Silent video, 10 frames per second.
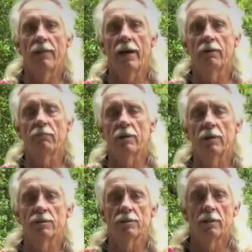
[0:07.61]
that
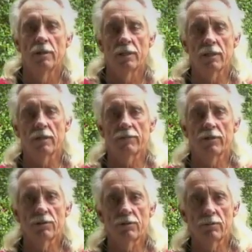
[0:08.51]
was
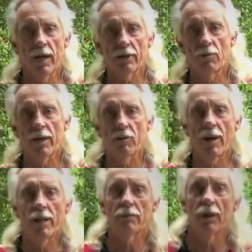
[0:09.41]
given to my great
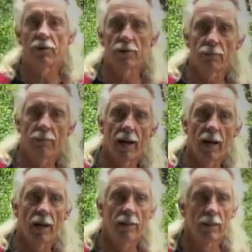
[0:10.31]
grandmother
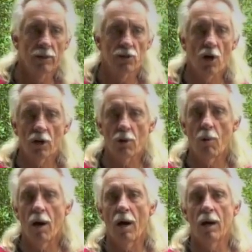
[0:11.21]
by the
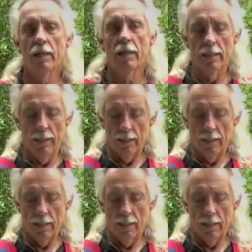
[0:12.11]
Tonkawa